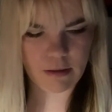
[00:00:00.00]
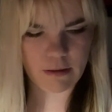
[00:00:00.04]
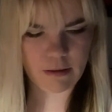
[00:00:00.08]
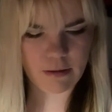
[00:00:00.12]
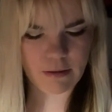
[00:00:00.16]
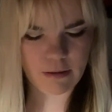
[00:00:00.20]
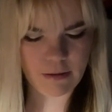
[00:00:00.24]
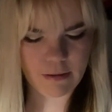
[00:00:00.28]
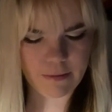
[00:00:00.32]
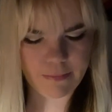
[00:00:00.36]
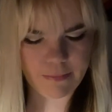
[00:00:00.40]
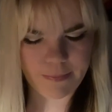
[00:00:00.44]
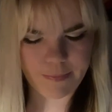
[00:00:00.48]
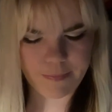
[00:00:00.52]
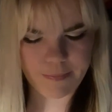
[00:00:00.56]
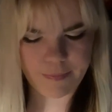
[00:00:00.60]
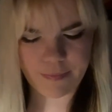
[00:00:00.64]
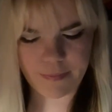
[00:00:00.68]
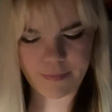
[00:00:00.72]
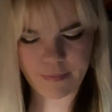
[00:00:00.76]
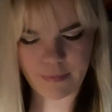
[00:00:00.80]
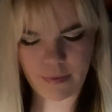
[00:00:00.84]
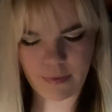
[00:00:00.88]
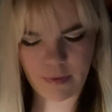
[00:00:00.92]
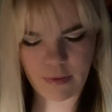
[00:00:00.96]

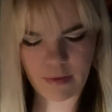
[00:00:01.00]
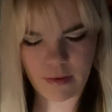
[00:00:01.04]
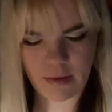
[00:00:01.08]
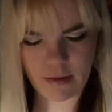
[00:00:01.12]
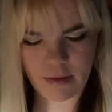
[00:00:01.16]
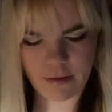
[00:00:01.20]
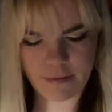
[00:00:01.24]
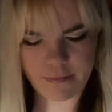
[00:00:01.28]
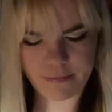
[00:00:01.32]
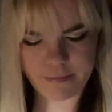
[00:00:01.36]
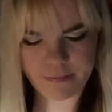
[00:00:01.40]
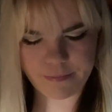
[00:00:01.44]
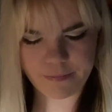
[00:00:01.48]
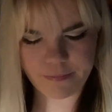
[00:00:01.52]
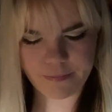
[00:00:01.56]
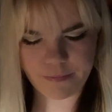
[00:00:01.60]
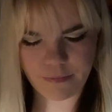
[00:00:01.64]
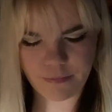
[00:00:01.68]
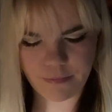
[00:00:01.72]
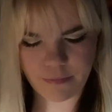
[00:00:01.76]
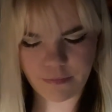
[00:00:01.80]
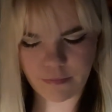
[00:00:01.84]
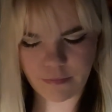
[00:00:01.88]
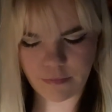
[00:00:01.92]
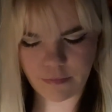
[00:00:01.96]

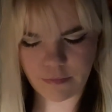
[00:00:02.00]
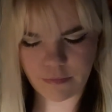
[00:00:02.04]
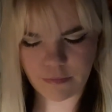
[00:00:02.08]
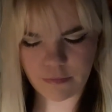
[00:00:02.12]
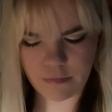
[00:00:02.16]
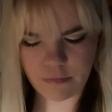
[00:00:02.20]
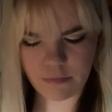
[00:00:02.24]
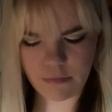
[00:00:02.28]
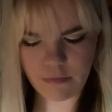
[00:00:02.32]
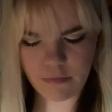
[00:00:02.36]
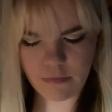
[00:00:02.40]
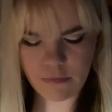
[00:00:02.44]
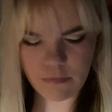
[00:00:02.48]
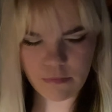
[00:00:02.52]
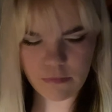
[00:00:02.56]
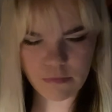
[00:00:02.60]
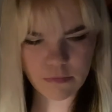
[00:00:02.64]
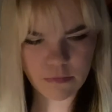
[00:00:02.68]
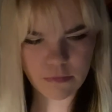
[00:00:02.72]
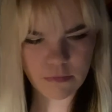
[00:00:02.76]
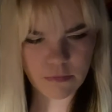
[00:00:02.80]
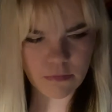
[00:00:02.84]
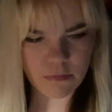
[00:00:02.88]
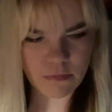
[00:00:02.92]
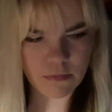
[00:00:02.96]

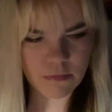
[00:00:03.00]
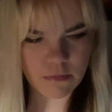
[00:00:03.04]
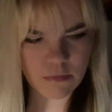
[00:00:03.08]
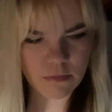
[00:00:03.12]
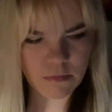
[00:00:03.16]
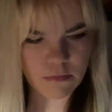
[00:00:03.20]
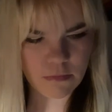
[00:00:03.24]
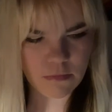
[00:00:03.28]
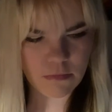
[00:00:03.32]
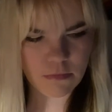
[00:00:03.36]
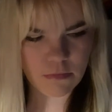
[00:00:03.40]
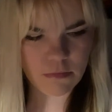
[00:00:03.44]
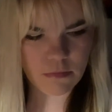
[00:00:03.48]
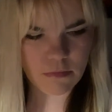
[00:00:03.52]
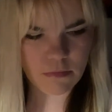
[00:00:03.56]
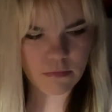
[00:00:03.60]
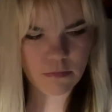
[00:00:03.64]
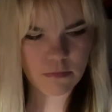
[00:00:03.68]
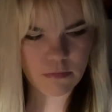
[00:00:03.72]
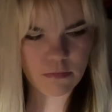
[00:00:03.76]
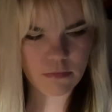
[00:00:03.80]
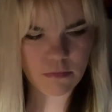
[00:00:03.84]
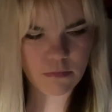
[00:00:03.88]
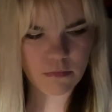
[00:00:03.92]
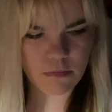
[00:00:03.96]

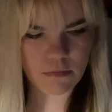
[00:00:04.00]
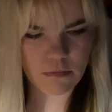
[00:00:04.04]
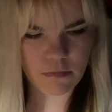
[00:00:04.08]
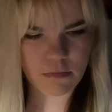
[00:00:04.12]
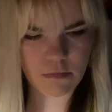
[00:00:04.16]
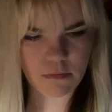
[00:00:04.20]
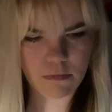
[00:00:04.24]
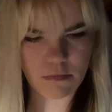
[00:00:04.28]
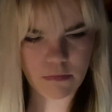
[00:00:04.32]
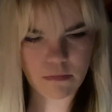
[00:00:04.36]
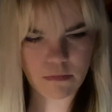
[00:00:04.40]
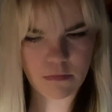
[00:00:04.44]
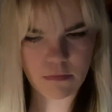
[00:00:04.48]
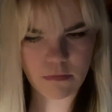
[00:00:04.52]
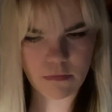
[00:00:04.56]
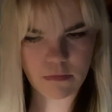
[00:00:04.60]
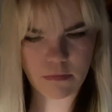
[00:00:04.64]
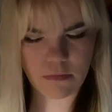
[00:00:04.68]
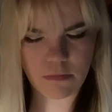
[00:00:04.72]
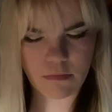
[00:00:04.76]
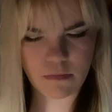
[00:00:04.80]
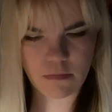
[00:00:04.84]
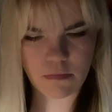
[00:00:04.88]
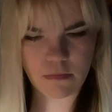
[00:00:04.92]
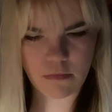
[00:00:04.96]

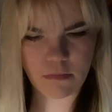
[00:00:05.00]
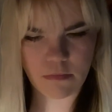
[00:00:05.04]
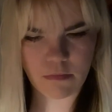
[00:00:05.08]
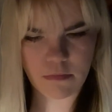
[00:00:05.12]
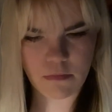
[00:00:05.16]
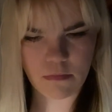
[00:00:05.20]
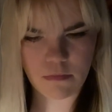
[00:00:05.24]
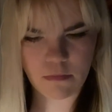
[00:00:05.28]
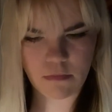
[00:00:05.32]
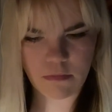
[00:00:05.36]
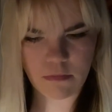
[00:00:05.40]
[no speech]